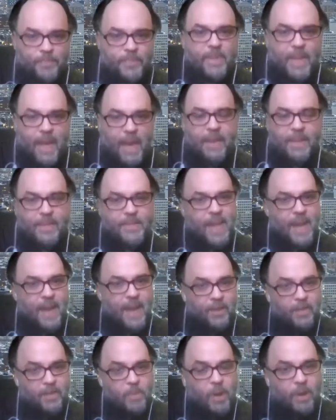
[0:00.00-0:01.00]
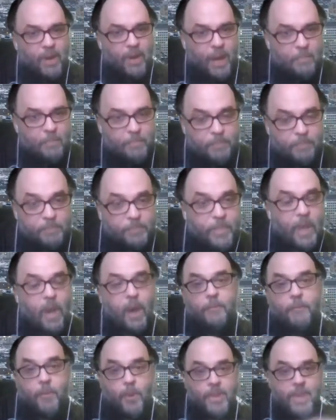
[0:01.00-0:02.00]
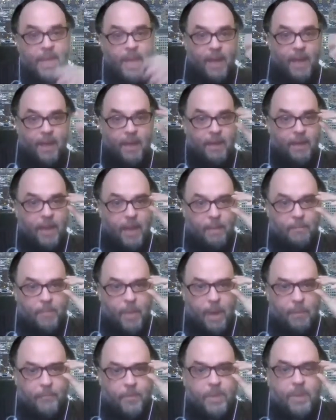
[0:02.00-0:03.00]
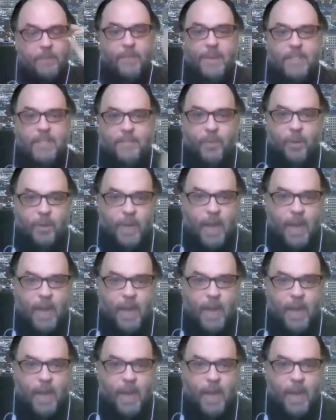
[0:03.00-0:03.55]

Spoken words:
Yeah, exactly. Well, for the festival,